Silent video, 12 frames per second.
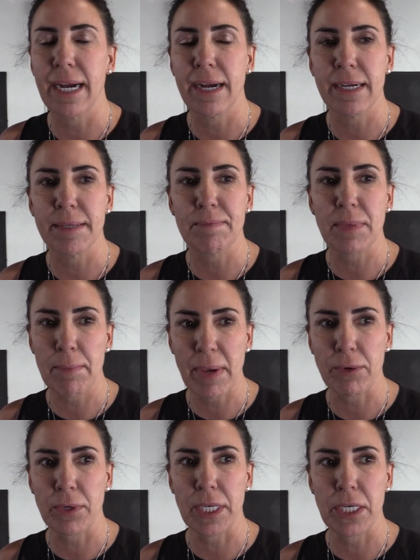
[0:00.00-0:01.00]
Um, they
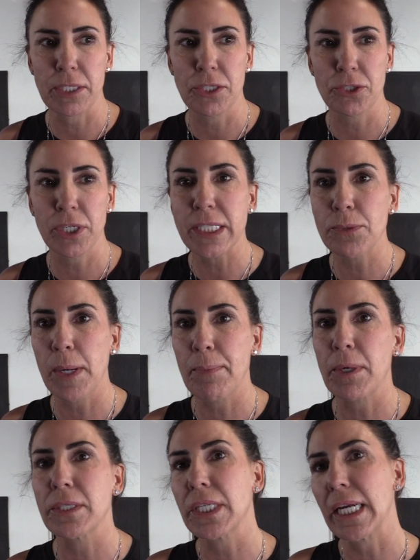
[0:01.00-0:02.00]
make really good street
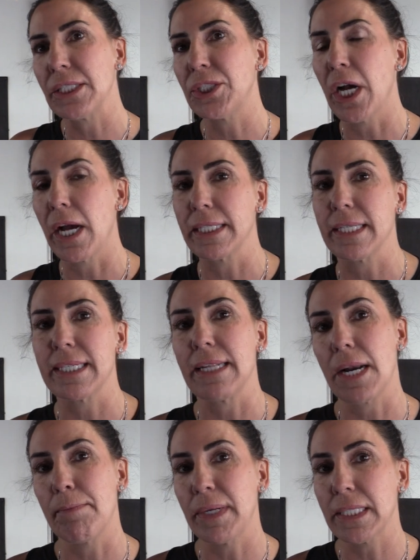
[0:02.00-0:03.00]
sweepers, and John does a
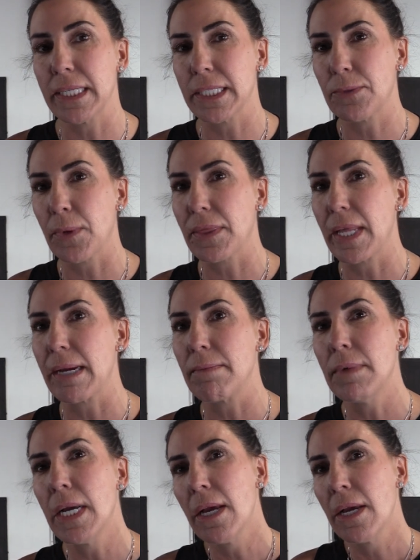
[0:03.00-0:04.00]
lot of business with
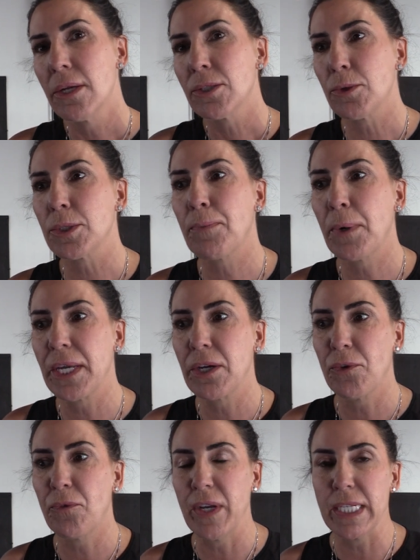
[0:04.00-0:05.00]
them. So it was a pretty
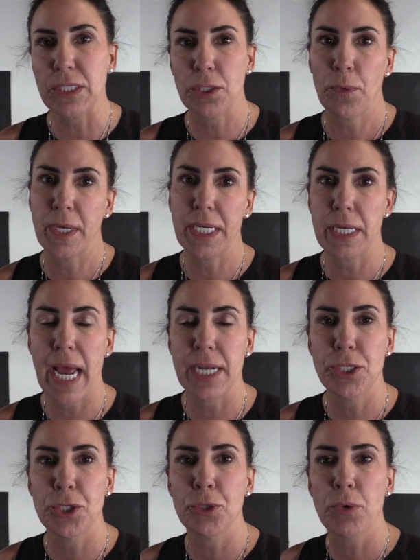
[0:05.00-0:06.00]
good fit. So we did,
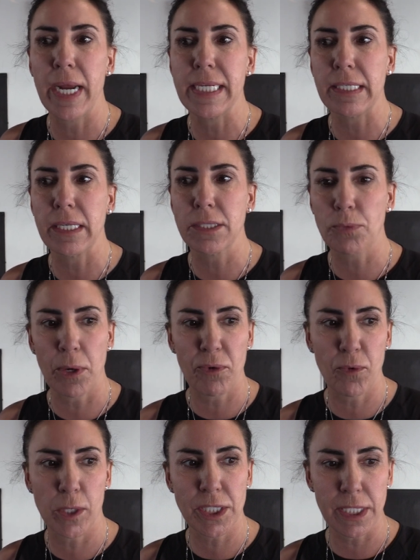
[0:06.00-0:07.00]
had two races. We were
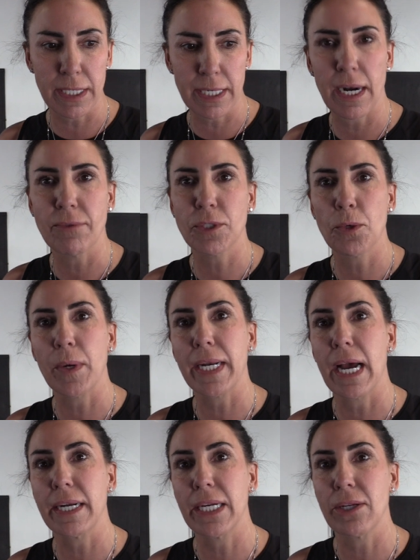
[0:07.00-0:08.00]
fortunate enough to
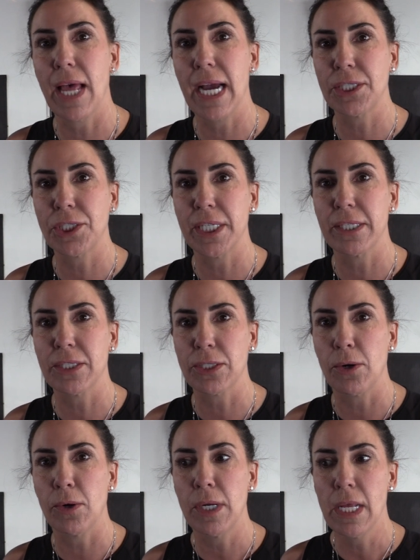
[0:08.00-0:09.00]
win out here last year.
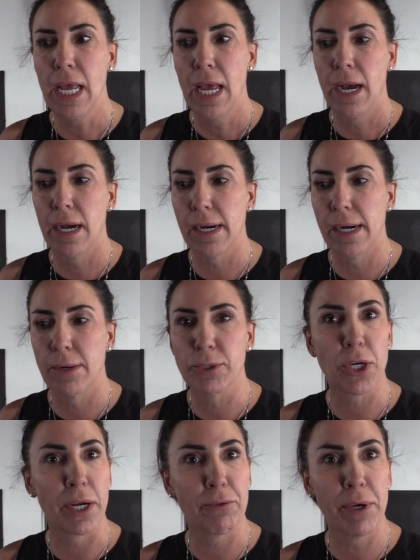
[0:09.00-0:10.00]
So uh, we're
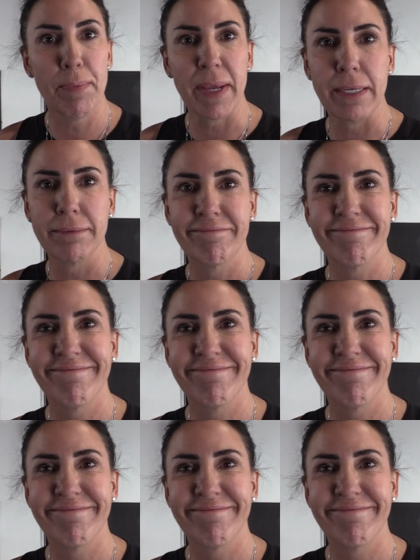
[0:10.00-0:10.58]
trying to repeat.